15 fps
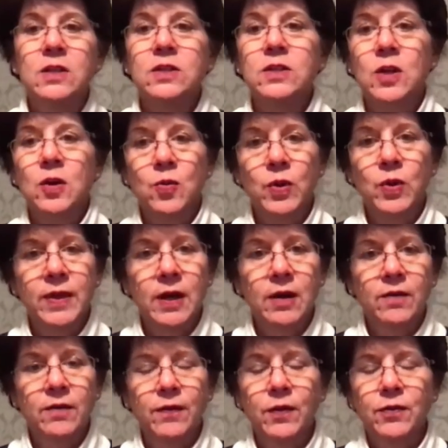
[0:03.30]
So
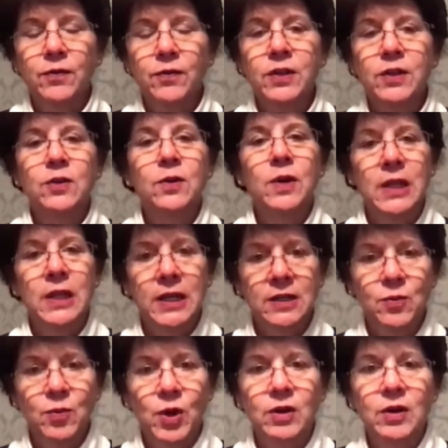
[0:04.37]
without further ado, I'd like
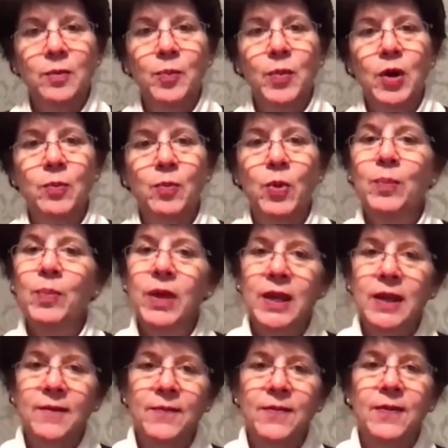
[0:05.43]
to welcome Barb
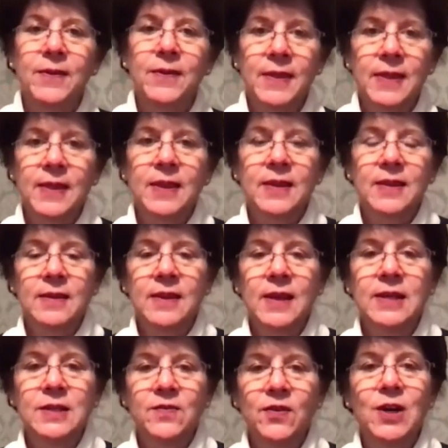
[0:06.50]
Whipkey.
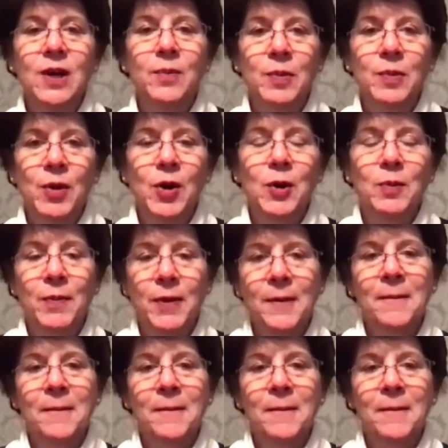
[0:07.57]
Thanks for coming, Barb.